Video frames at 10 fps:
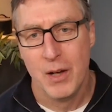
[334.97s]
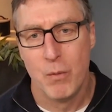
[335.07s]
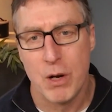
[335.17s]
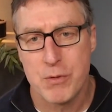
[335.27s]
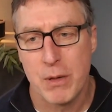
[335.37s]

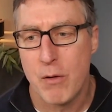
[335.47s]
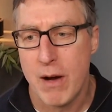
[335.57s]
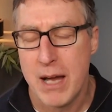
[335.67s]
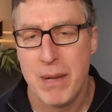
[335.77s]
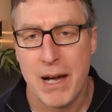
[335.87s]
what's
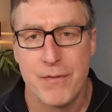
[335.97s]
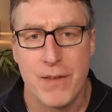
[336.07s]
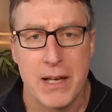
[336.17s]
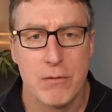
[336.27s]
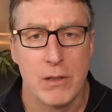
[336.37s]
required by
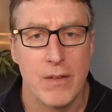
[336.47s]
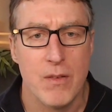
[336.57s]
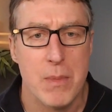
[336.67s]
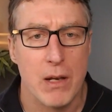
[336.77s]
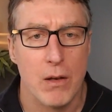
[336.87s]
federal
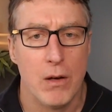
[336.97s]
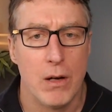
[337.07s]
government law.